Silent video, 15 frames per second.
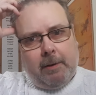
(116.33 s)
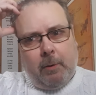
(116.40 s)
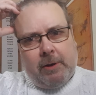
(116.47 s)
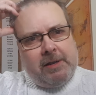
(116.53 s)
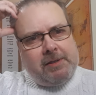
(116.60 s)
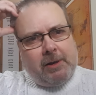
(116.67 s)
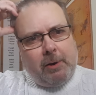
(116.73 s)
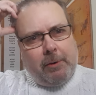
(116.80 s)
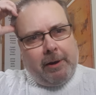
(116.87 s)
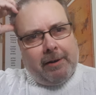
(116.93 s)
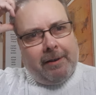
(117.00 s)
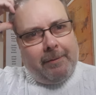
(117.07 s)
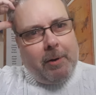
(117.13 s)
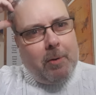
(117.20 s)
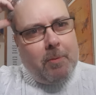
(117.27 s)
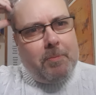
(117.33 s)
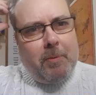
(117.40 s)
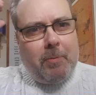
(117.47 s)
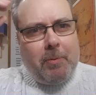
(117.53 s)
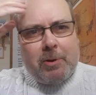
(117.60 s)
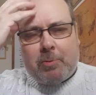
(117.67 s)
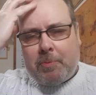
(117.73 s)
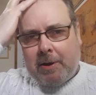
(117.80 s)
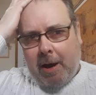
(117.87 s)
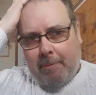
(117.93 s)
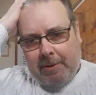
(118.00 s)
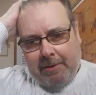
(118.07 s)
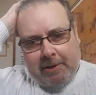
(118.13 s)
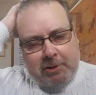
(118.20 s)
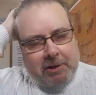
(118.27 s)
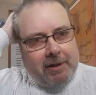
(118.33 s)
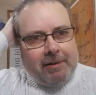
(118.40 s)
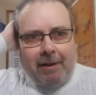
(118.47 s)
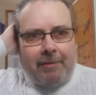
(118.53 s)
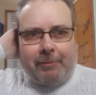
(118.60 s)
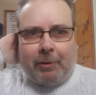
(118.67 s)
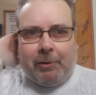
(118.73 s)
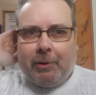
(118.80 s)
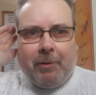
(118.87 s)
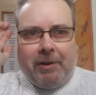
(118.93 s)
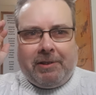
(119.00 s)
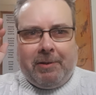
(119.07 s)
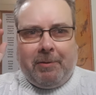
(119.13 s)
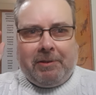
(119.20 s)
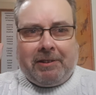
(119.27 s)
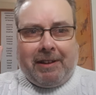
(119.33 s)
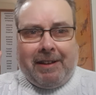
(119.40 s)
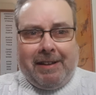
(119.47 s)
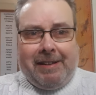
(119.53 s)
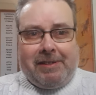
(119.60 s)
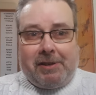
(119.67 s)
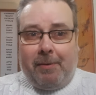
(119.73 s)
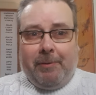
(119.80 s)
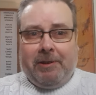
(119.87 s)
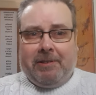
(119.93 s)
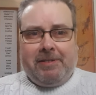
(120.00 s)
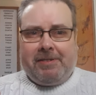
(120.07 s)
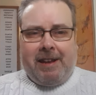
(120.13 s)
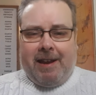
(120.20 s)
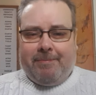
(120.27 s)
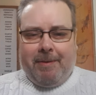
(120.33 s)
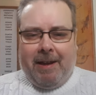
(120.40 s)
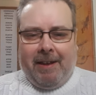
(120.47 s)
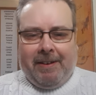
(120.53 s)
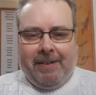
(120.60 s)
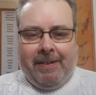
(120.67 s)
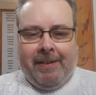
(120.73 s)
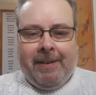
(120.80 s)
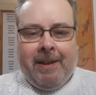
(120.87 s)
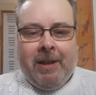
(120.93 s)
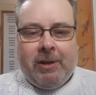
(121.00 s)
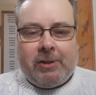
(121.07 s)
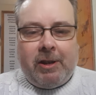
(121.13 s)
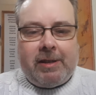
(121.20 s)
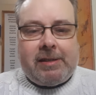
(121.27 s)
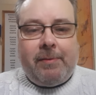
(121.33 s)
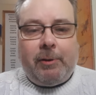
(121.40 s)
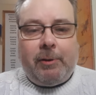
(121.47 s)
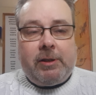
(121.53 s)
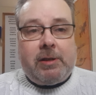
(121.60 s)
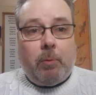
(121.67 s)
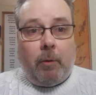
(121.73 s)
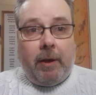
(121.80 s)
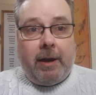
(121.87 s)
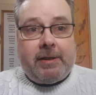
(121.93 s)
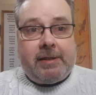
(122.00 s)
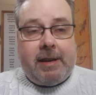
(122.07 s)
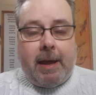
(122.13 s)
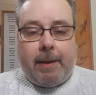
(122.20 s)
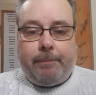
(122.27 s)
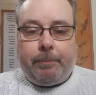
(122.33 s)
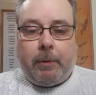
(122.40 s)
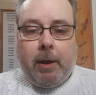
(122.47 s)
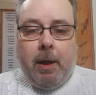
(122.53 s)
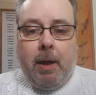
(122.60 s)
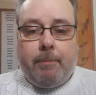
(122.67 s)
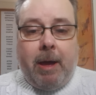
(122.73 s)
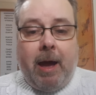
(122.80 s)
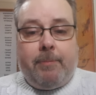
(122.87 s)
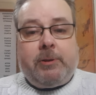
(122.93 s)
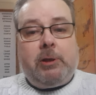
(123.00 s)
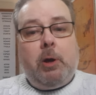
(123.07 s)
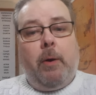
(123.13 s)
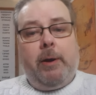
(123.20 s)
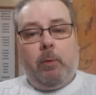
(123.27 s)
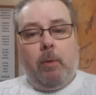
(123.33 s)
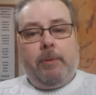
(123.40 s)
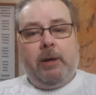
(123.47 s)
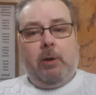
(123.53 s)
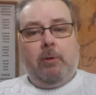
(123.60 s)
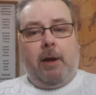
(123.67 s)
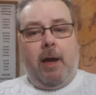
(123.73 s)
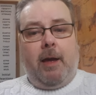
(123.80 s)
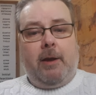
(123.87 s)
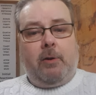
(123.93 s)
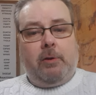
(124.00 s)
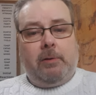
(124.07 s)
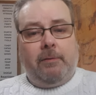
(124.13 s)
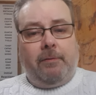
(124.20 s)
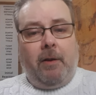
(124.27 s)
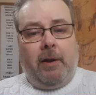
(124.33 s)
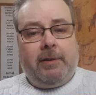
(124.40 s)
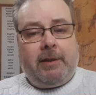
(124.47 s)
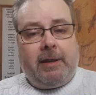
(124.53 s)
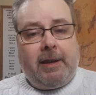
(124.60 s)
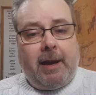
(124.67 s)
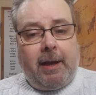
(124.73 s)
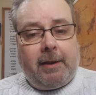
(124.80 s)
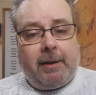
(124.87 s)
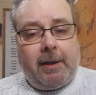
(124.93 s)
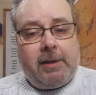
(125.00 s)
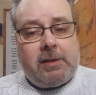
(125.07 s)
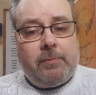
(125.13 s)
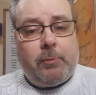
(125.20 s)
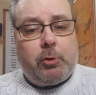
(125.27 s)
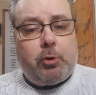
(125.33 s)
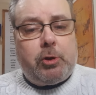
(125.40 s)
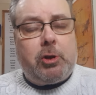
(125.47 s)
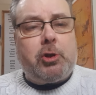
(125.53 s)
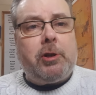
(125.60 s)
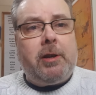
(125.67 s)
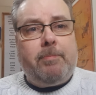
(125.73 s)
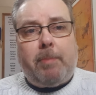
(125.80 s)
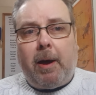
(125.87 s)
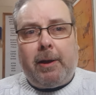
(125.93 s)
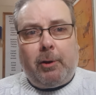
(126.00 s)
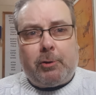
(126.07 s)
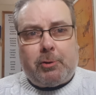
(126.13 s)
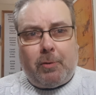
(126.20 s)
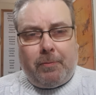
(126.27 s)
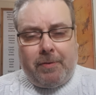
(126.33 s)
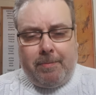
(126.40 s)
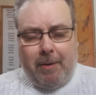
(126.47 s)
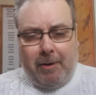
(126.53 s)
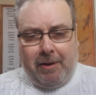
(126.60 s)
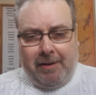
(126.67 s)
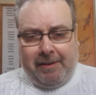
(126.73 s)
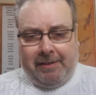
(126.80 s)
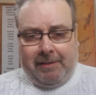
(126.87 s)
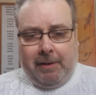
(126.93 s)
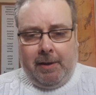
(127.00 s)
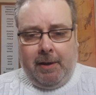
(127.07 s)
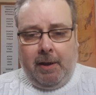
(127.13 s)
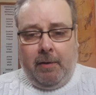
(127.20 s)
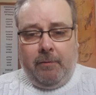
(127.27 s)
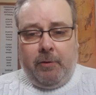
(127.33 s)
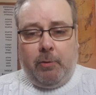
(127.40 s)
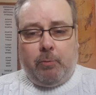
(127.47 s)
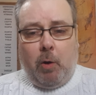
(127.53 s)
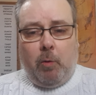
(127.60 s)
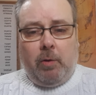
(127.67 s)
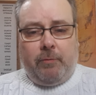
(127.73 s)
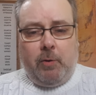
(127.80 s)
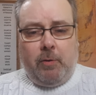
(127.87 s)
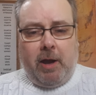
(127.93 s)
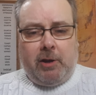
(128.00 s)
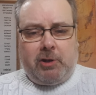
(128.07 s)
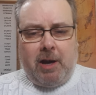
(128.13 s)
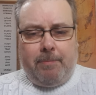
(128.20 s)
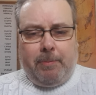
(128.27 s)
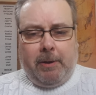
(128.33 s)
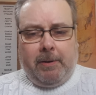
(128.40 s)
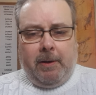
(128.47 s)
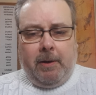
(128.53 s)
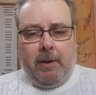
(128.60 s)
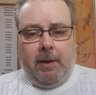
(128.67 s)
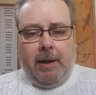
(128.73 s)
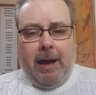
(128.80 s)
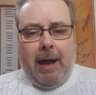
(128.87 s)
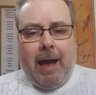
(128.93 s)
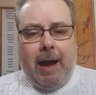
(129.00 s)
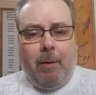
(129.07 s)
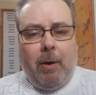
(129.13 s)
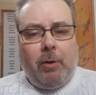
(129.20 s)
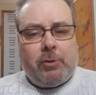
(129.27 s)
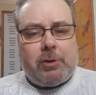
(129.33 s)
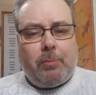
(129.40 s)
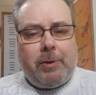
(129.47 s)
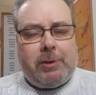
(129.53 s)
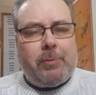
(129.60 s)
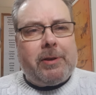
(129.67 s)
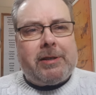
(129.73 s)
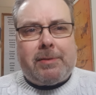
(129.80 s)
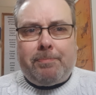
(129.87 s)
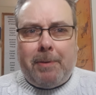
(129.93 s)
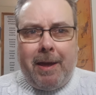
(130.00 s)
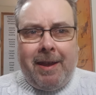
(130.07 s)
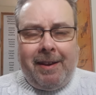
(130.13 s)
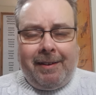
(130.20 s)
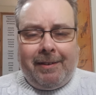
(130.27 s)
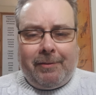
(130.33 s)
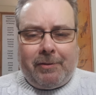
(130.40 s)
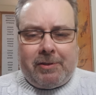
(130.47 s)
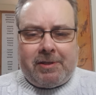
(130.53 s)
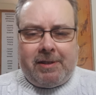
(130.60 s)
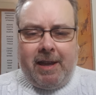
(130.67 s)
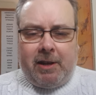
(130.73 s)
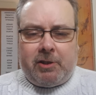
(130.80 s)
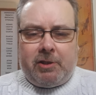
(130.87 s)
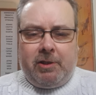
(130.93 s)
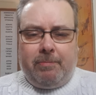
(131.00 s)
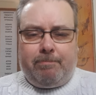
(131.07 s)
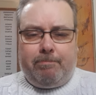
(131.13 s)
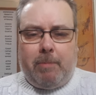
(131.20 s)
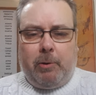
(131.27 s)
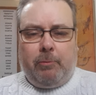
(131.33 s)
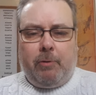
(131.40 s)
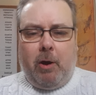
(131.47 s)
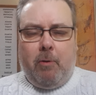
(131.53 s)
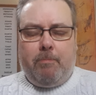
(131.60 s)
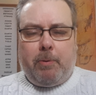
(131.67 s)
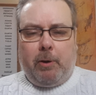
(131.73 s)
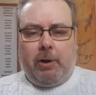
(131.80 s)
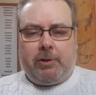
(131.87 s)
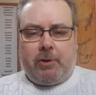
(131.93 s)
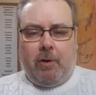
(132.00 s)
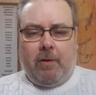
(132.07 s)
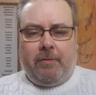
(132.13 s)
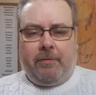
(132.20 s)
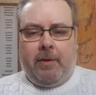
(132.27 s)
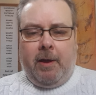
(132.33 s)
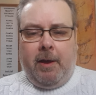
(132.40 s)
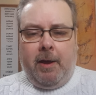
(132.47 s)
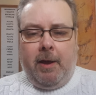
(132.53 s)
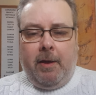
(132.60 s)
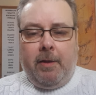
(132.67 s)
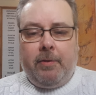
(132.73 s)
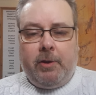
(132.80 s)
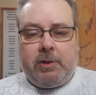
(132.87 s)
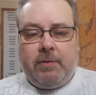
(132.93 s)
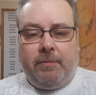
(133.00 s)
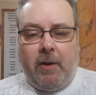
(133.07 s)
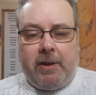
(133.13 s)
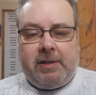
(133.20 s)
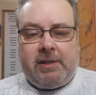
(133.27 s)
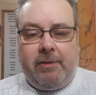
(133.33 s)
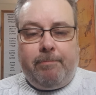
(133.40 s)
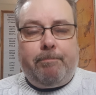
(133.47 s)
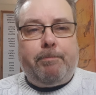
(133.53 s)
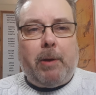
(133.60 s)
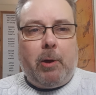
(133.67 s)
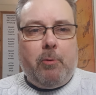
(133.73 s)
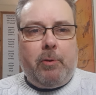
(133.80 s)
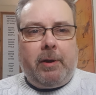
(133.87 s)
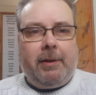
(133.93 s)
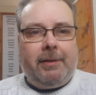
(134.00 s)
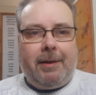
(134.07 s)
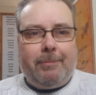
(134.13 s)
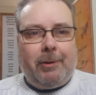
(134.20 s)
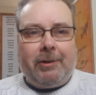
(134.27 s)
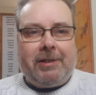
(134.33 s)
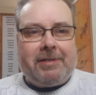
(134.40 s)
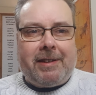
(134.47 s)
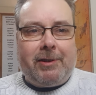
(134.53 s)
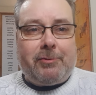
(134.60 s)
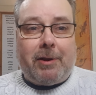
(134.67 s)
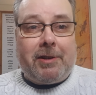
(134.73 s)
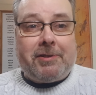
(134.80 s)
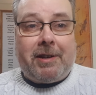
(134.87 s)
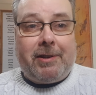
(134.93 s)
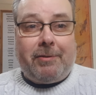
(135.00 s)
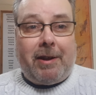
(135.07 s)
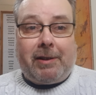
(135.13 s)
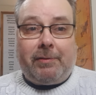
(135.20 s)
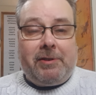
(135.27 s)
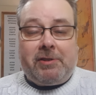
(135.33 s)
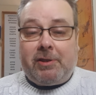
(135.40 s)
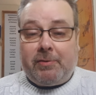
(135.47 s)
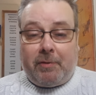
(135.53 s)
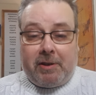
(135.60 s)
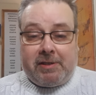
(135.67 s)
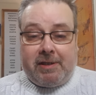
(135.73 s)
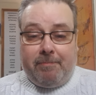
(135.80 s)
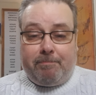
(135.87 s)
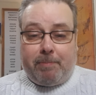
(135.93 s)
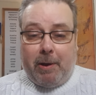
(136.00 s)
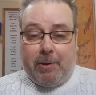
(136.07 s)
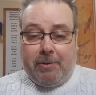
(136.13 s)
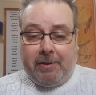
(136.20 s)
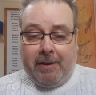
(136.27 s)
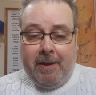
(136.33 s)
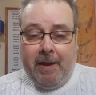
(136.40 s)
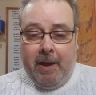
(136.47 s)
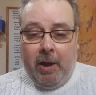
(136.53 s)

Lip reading: Oh, it is the new year, which will be coming this year. I've got no idea what day it is. I'm an insane man. So let's and see what they had to say. Perhaps UN Women UK couldn't find any candidates of the traditionally biological female kind for the role of UK champion. How else are we to explain the selection of Munroe Bergdorf, the divisive bloke, I'm not going to say transgender activist, the divisive bloke